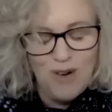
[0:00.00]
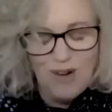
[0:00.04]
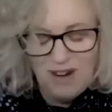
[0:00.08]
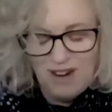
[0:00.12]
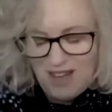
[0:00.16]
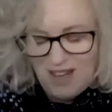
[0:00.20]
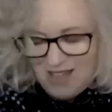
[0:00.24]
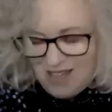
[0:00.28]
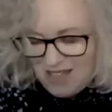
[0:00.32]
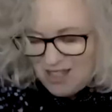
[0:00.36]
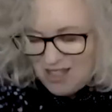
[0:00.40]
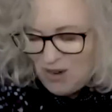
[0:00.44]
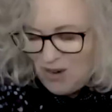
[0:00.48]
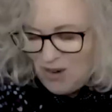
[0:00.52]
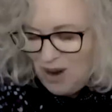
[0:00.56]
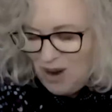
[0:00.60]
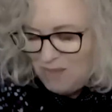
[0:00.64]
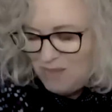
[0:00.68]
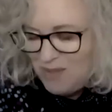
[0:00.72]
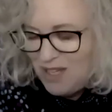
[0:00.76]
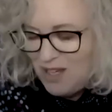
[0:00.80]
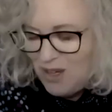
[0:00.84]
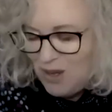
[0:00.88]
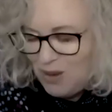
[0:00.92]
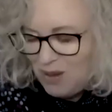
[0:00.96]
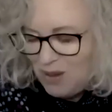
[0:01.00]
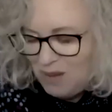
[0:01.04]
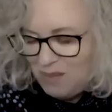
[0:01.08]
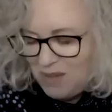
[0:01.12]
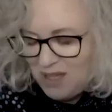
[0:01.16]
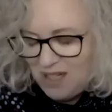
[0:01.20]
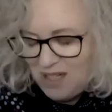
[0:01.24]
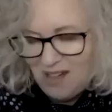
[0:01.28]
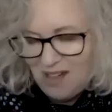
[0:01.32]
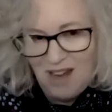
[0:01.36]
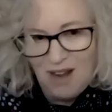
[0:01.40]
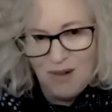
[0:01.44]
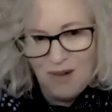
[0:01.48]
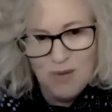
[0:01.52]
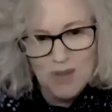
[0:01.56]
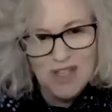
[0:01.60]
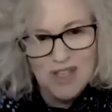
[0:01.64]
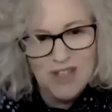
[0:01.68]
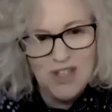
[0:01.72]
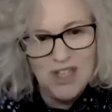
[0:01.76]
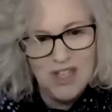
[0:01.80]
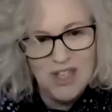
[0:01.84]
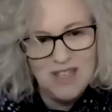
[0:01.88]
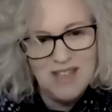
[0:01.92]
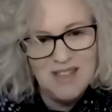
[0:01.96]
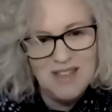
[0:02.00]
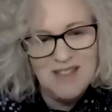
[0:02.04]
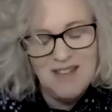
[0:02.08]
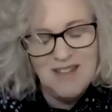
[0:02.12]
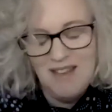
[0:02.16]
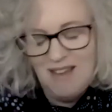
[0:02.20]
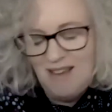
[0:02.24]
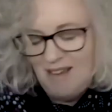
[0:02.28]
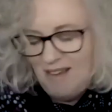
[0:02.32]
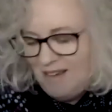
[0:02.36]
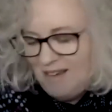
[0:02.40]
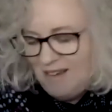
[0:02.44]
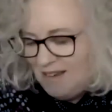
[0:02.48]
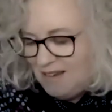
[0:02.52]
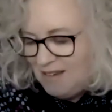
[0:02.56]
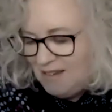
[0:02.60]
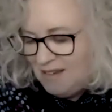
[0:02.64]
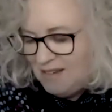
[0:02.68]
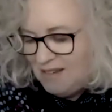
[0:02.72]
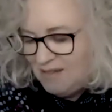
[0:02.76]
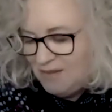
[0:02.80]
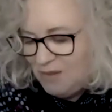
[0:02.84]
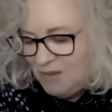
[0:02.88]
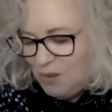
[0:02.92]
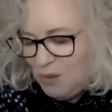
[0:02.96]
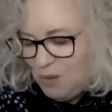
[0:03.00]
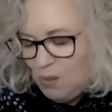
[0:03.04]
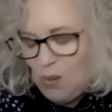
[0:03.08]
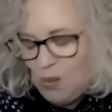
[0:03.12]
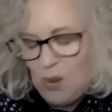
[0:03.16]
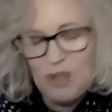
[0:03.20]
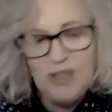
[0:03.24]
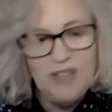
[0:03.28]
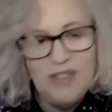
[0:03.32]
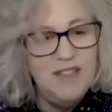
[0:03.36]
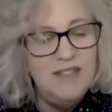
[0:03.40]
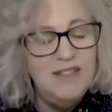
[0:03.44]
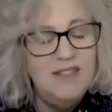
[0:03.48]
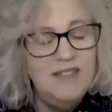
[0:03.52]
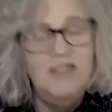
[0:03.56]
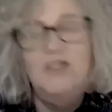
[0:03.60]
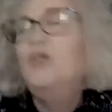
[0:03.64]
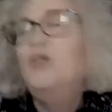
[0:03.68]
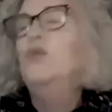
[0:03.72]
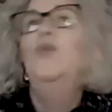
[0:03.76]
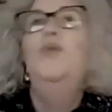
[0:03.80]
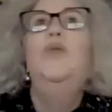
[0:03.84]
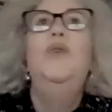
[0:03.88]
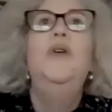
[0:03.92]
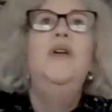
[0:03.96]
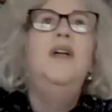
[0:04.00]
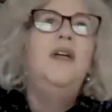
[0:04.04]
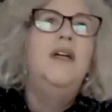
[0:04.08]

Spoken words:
interrupting you in the middle. I was just wanting to